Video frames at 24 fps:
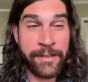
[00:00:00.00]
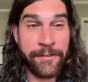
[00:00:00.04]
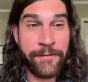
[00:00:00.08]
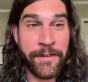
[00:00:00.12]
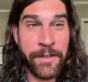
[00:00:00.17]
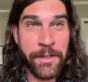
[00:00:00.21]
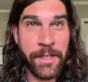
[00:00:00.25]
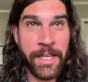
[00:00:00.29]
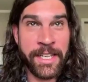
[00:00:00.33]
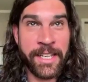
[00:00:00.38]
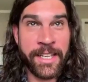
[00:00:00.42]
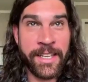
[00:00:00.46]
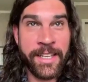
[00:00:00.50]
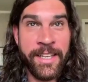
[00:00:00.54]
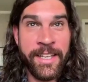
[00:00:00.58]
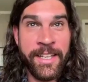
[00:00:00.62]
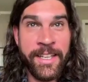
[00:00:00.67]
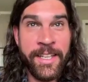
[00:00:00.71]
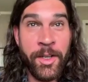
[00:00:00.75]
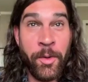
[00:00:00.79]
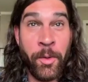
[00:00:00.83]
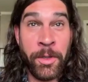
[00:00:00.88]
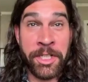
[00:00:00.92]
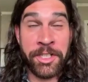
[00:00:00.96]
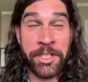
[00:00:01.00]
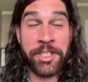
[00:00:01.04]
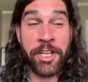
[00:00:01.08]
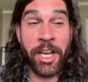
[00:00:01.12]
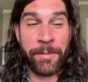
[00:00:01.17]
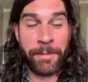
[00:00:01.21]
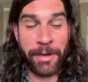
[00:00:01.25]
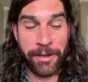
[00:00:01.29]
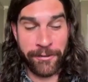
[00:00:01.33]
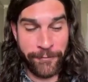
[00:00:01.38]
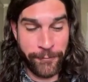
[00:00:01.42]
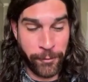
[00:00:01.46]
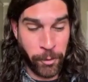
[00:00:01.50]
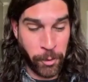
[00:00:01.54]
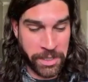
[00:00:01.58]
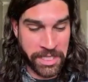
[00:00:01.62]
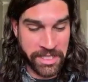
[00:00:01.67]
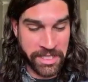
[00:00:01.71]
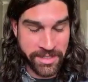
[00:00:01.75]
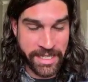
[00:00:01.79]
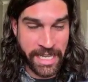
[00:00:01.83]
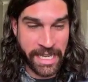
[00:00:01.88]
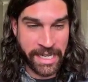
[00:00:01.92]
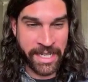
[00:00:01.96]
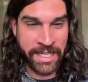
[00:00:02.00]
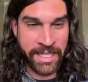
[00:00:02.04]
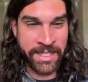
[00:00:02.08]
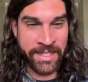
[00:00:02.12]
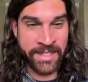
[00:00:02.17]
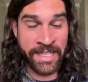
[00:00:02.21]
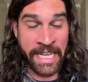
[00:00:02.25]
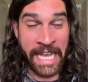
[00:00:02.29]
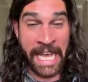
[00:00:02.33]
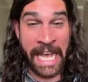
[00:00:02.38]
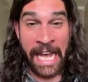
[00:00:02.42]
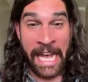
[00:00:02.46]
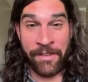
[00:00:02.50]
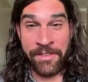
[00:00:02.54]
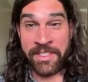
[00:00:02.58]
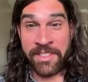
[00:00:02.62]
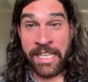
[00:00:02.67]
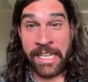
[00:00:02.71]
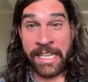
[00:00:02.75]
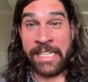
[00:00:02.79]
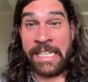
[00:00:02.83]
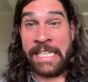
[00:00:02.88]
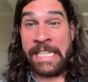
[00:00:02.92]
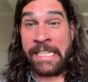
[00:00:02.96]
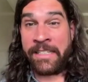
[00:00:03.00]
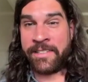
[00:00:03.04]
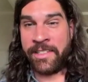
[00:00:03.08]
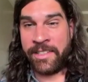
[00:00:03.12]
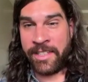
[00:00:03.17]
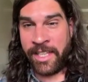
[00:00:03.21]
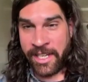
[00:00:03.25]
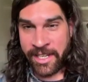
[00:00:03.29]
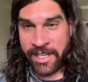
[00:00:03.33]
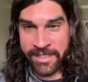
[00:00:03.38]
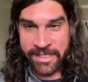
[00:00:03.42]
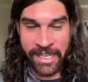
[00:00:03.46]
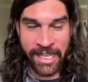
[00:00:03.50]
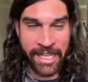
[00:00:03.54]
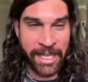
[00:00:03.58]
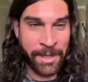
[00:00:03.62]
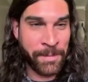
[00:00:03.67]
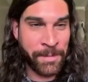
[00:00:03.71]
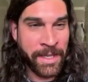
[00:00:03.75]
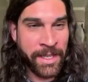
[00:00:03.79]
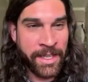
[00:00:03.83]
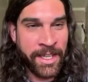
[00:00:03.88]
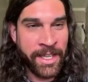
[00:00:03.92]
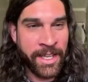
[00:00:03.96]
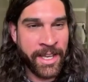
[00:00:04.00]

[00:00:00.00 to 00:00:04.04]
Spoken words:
of feel like when you're talking about 40 seconds, a half second is a lot of time.